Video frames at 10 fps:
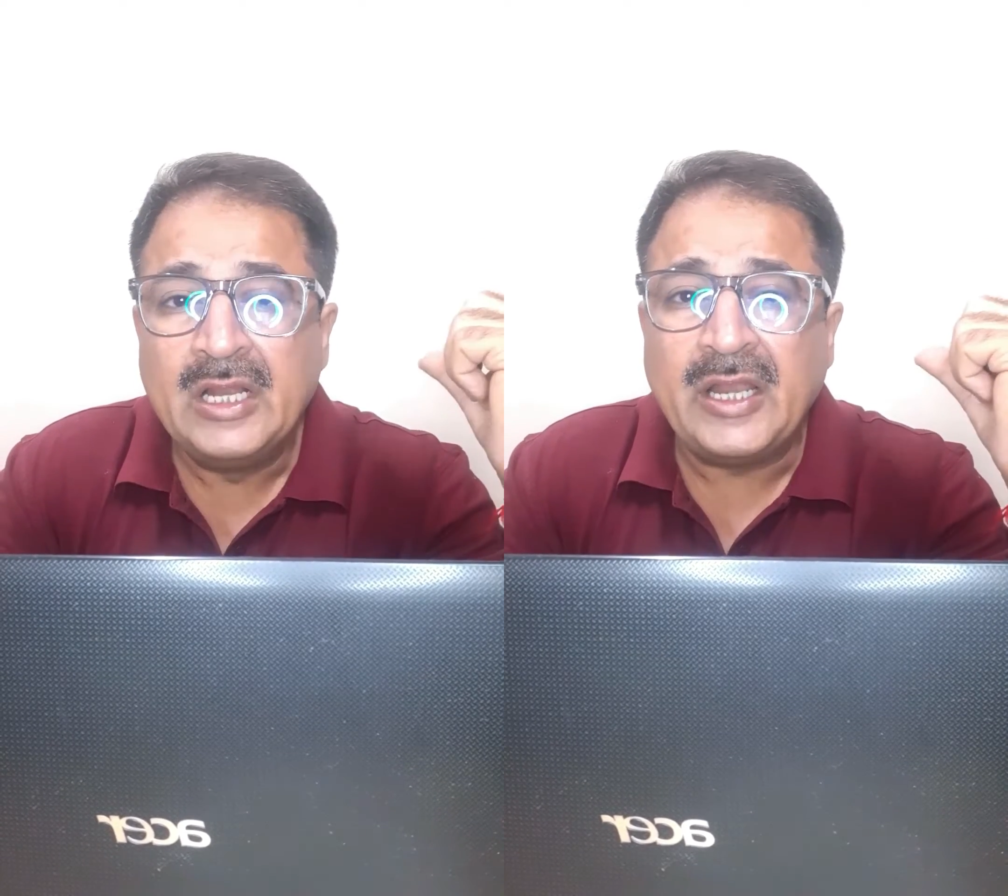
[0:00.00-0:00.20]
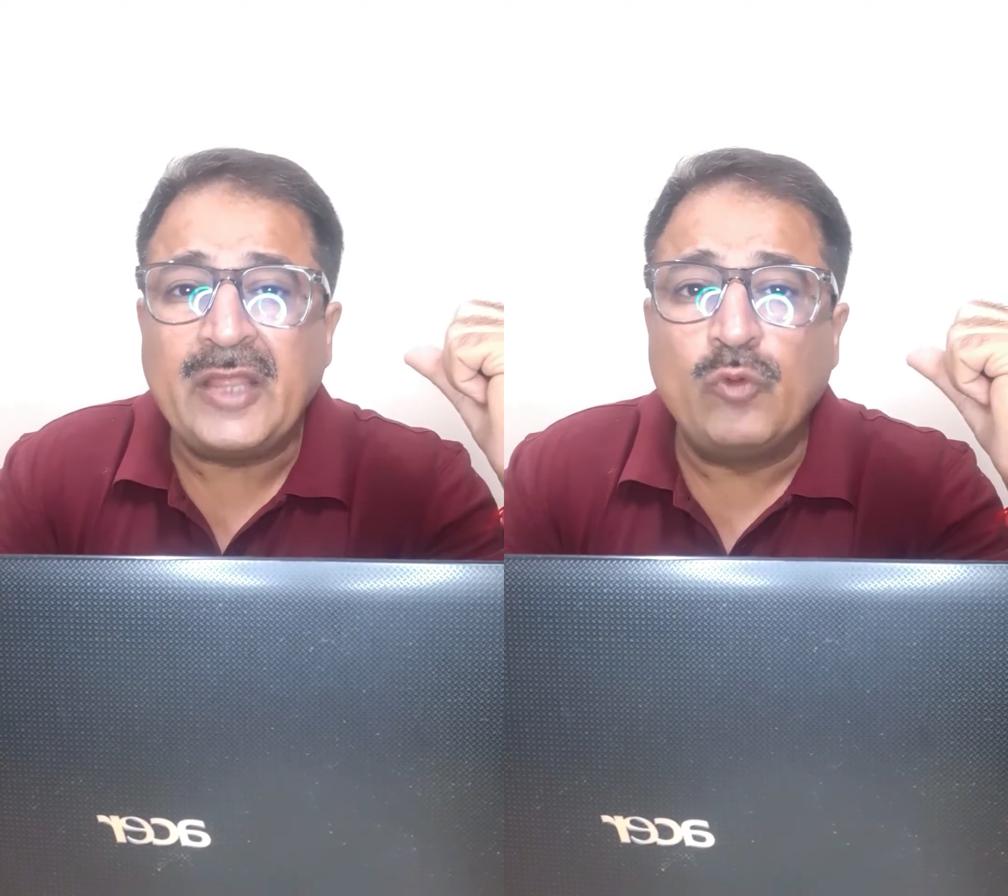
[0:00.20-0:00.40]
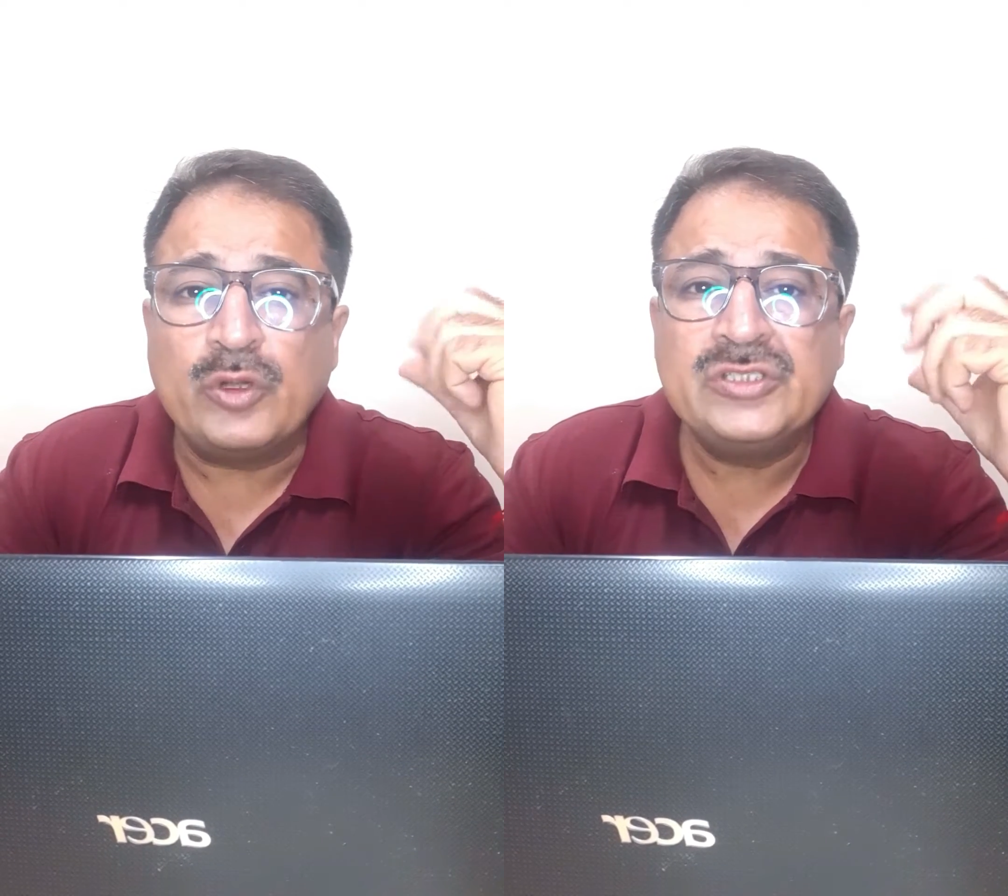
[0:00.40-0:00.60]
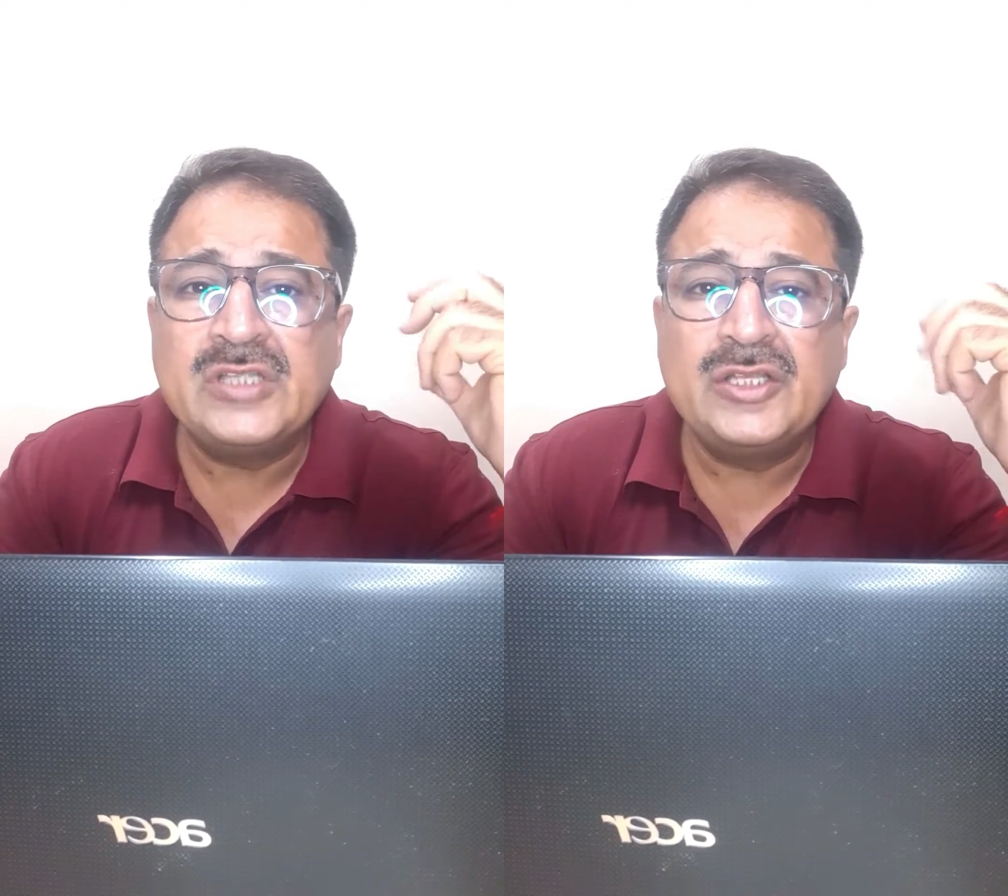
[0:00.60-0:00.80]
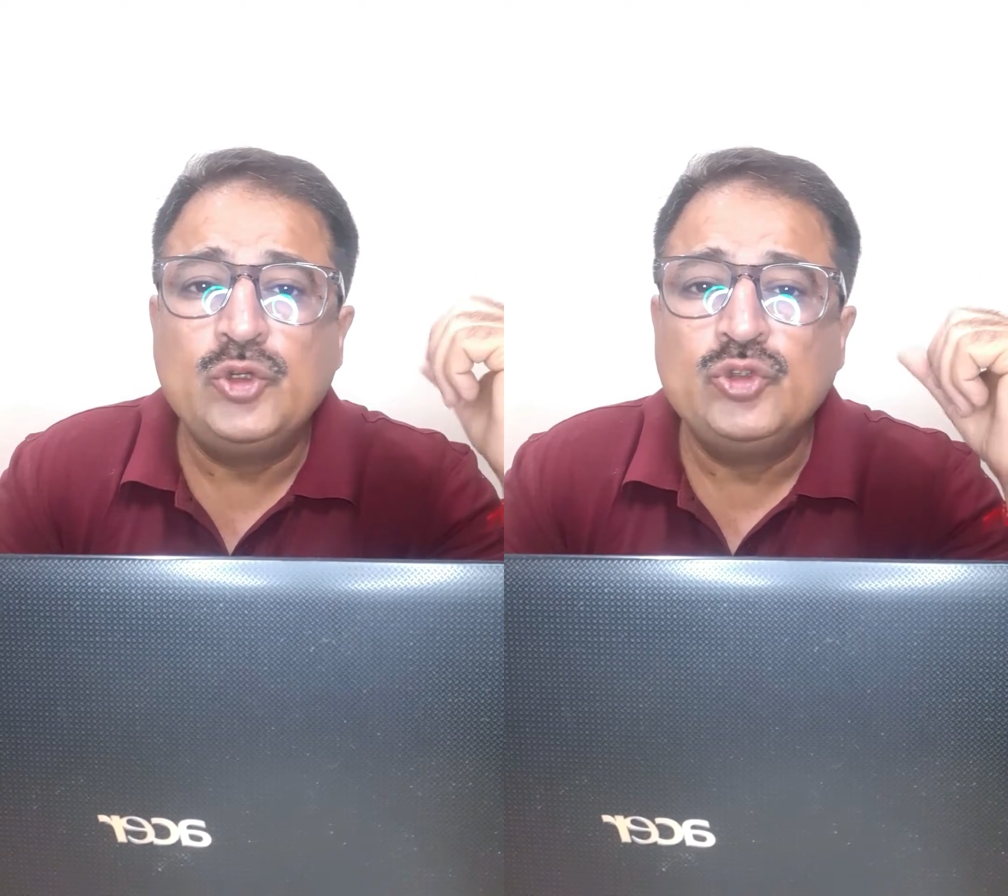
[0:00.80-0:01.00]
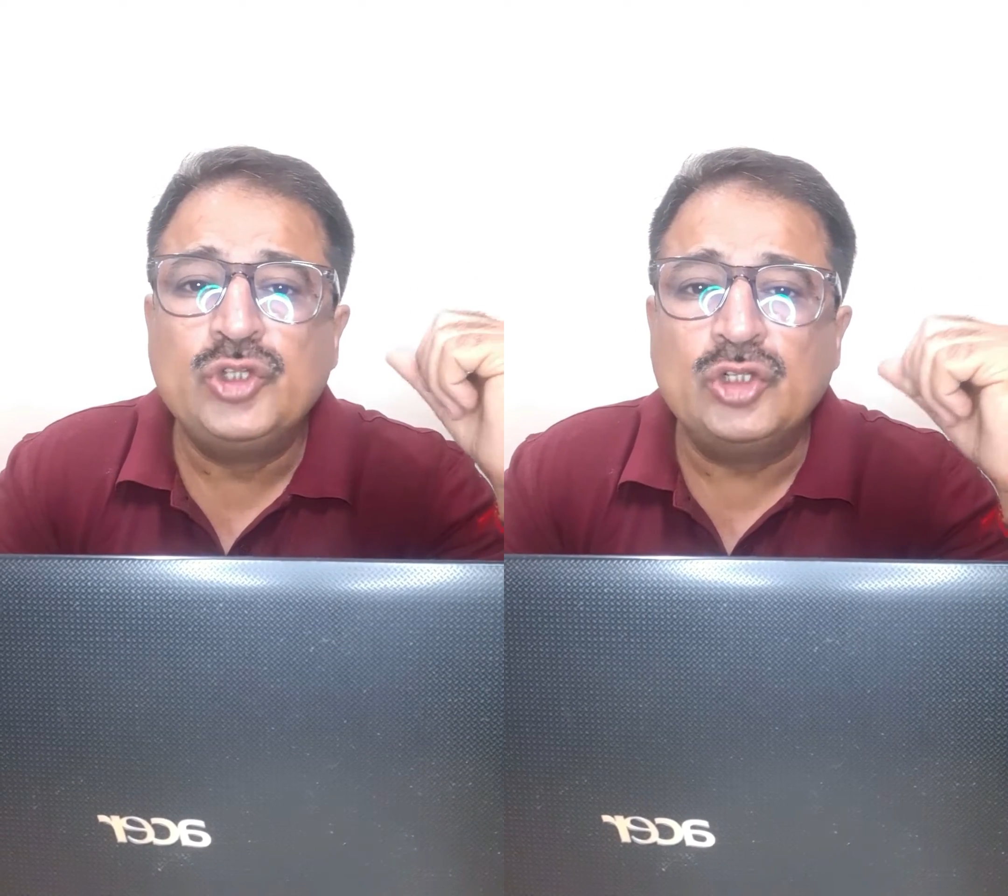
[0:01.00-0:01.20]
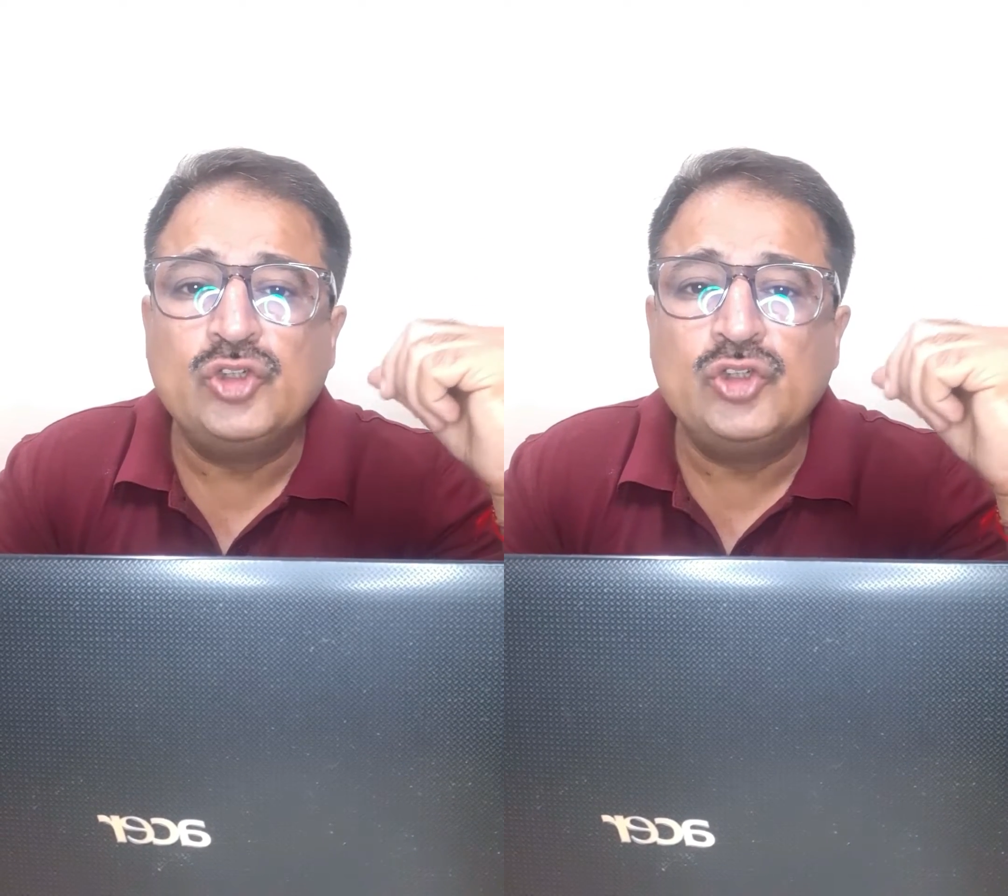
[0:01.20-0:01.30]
Like, what is the usual